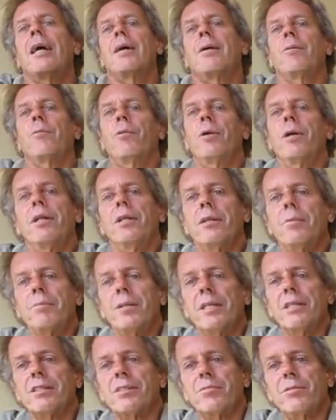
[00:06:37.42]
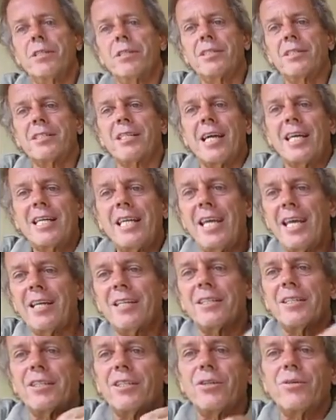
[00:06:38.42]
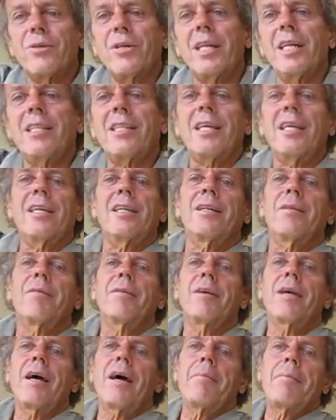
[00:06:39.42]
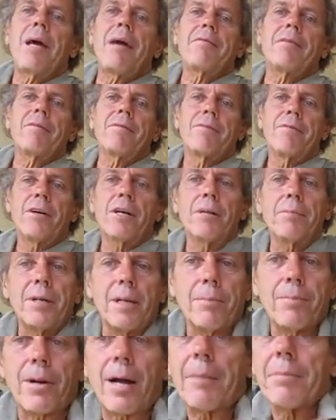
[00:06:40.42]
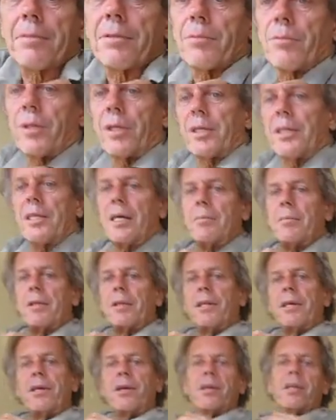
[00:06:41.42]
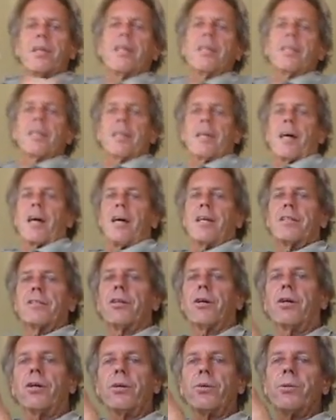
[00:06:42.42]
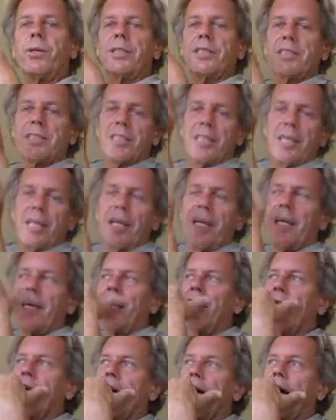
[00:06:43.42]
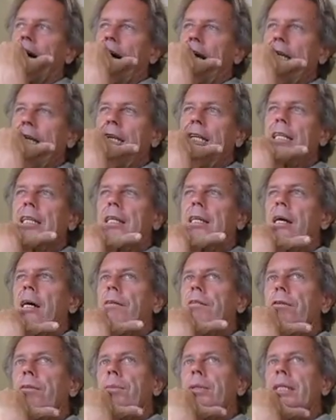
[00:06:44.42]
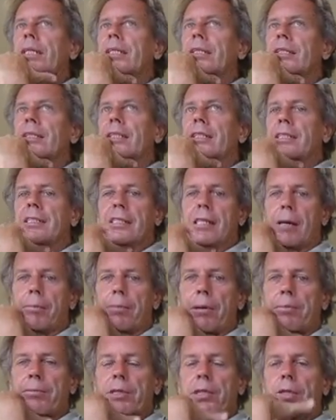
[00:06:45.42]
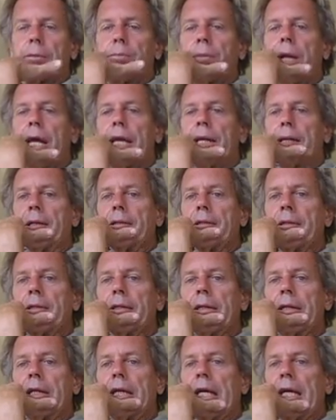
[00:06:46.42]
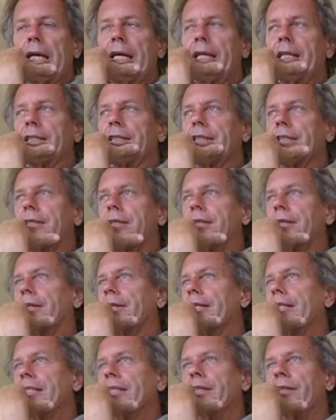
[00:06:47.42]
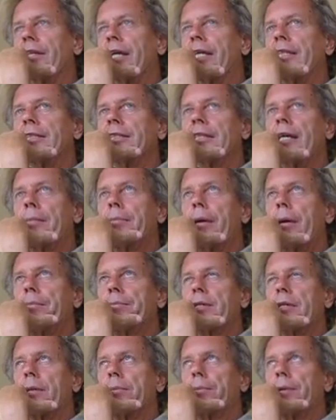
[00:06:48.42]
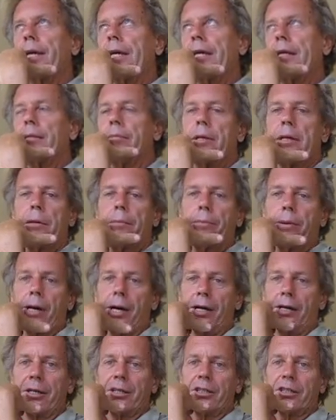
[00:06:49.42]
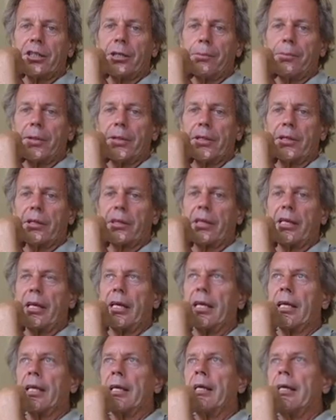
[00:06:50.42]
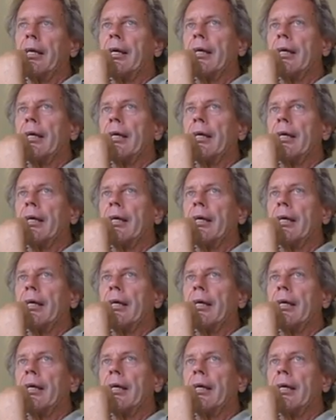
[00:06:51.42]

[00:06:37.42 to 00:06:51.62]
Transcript: one of the biggest reasons I can't do anything, I'm having very big problems working on malaria in Karatoga, was I need the government to step up to the plate. And until they step up to the plate and be a partnership in the thing,